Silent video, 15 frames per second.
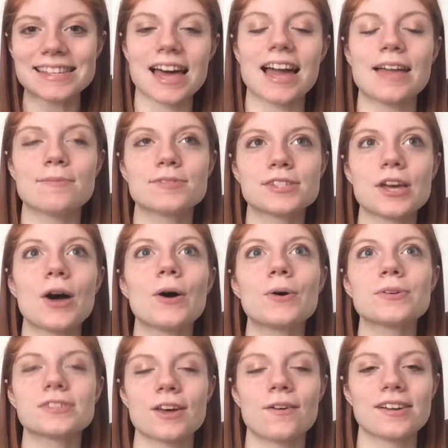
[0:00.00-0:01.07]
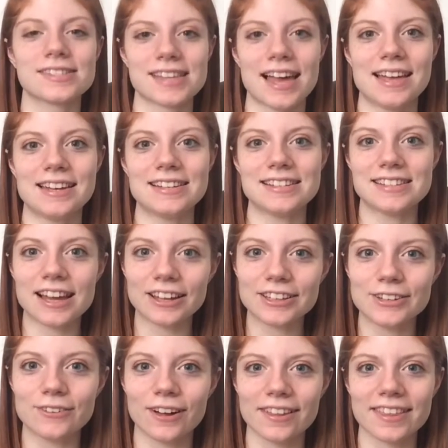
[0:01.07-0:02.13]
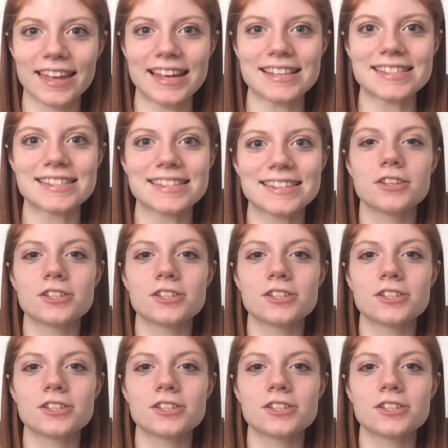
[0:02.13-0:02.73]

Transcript: I am so, so excited to tell you all this.